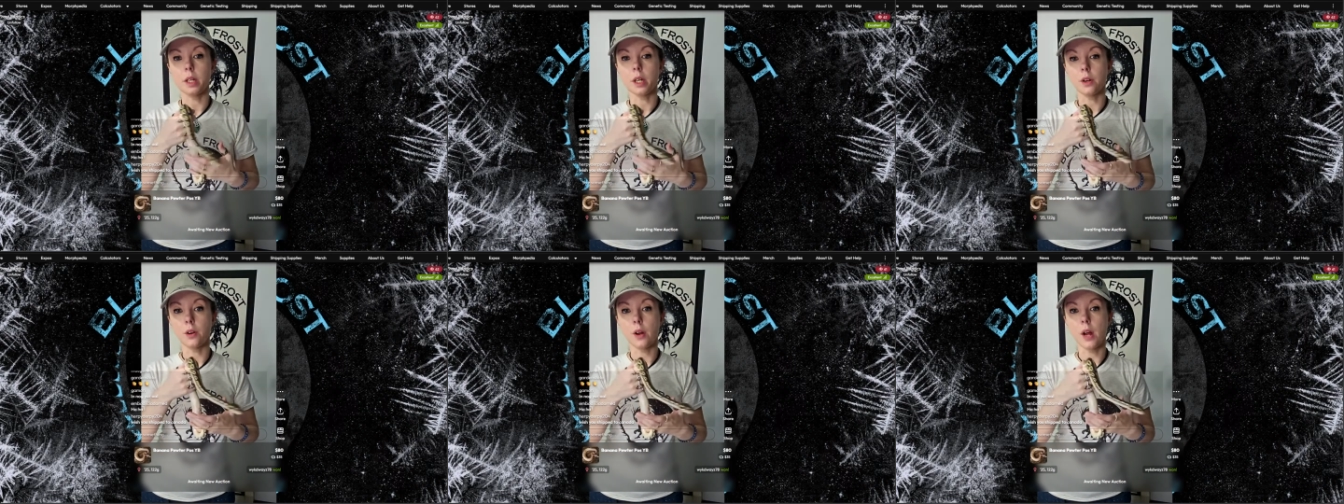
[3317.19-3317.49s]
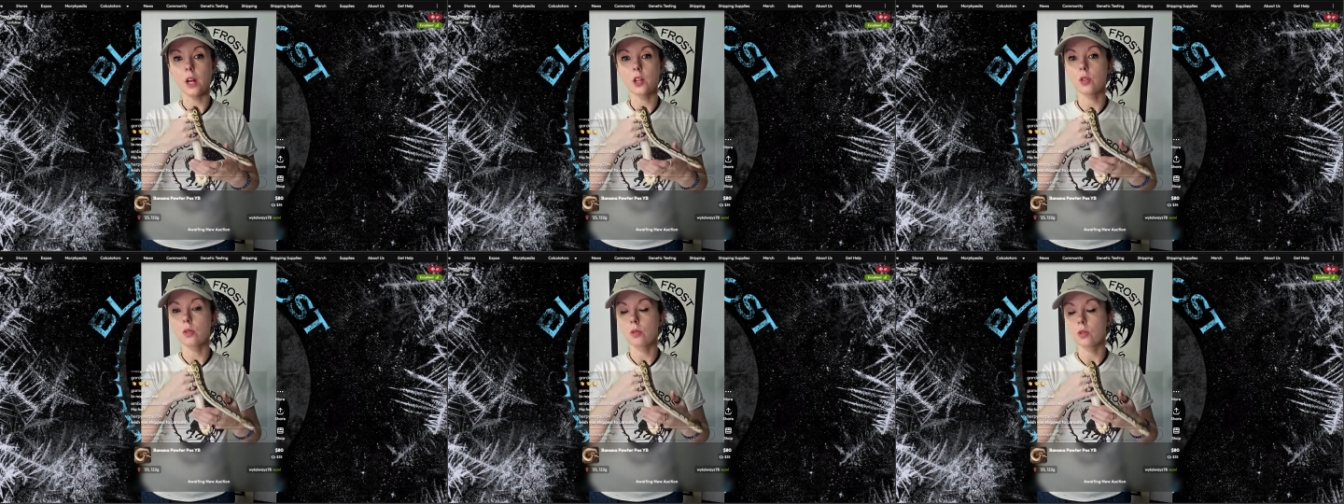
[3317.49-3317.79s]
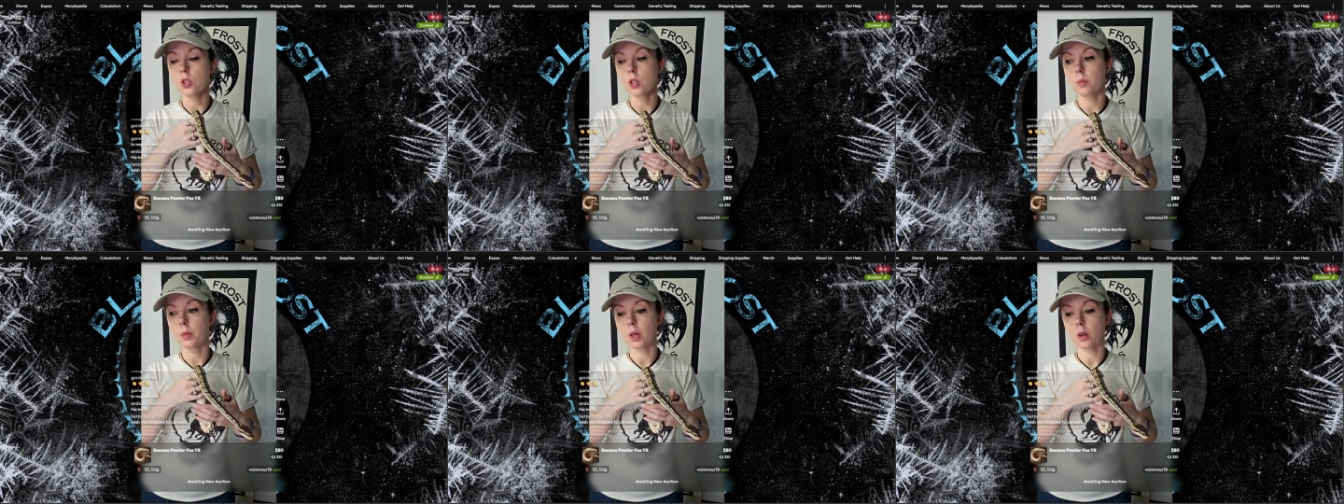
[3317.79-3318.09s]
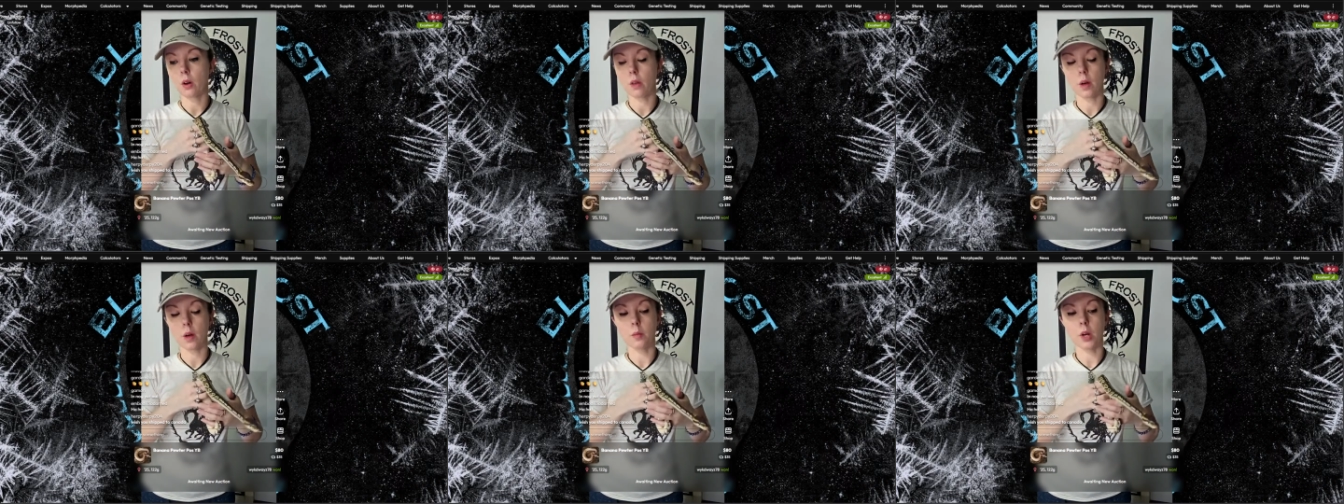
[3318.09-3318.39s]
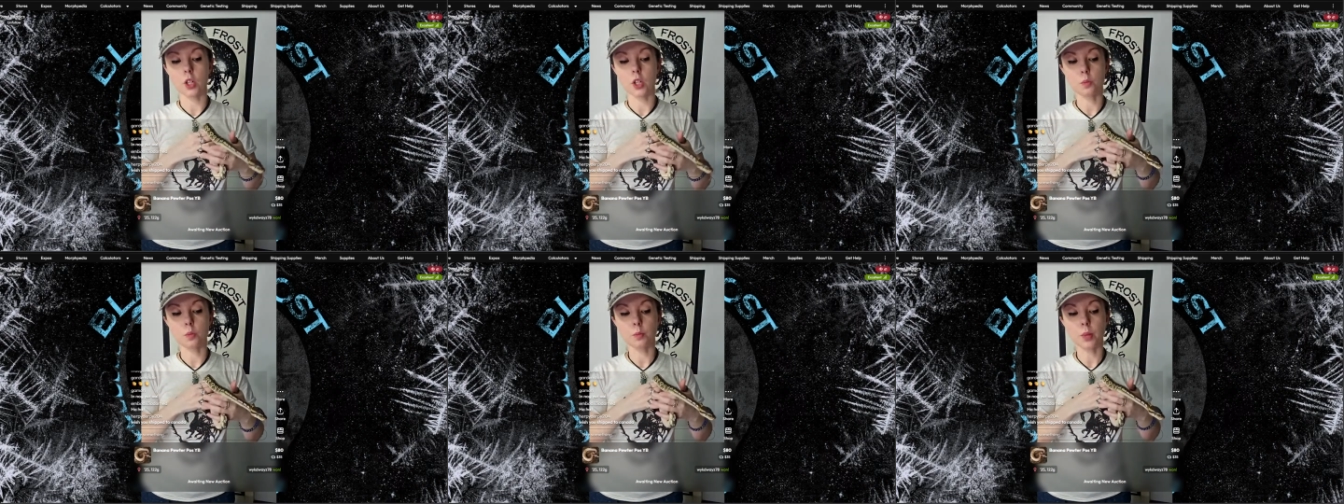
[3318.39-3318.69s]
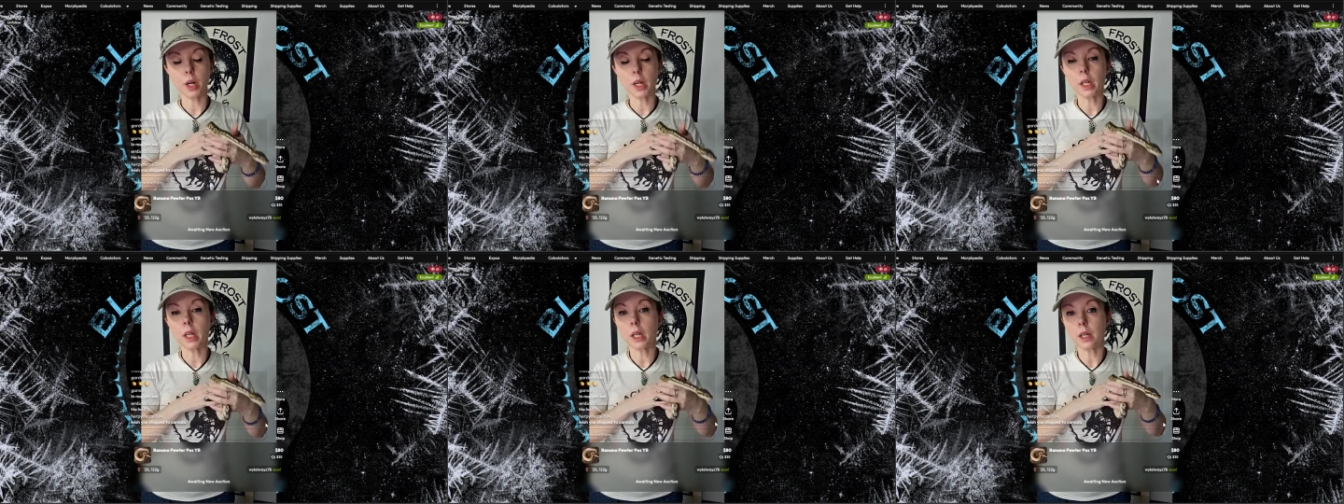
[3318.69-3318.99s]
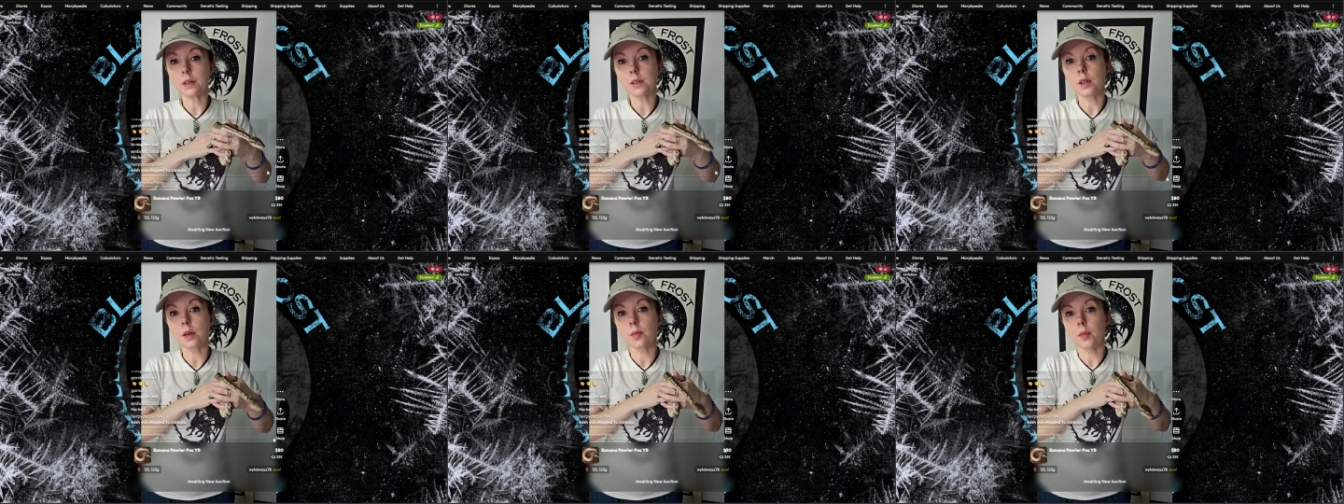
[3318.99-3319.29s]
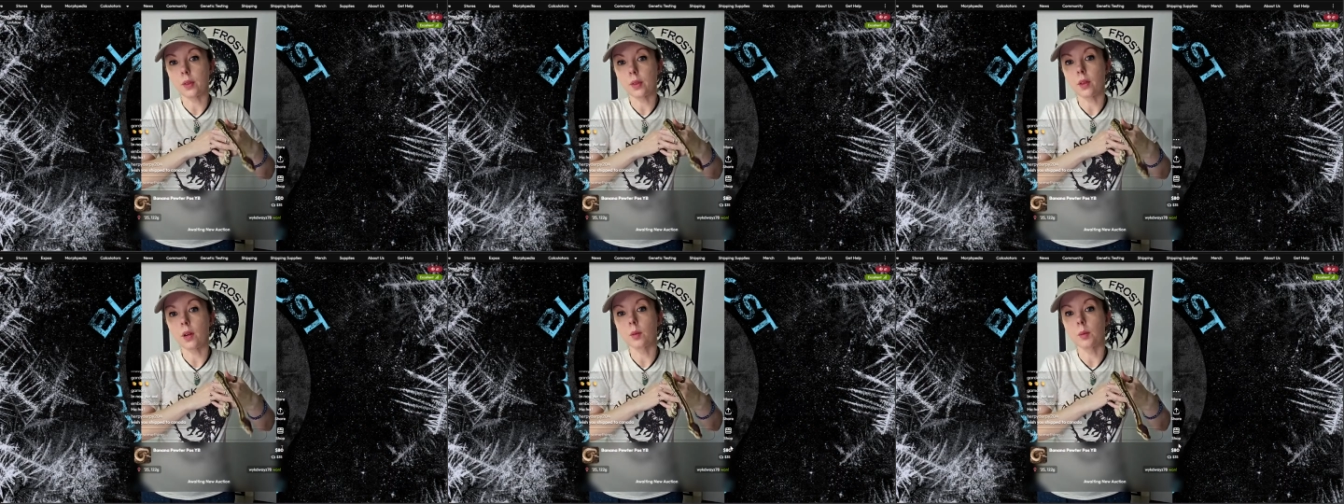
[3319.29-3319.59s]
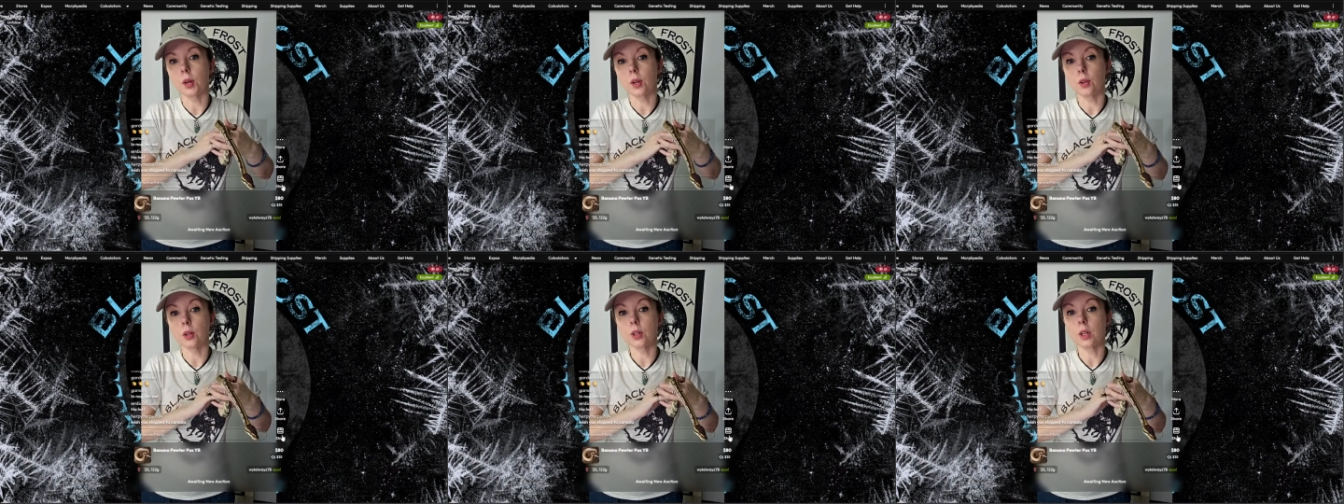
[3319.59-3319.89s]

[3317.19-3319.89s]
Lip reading: international shipping all that much, but it is something that I'm going to look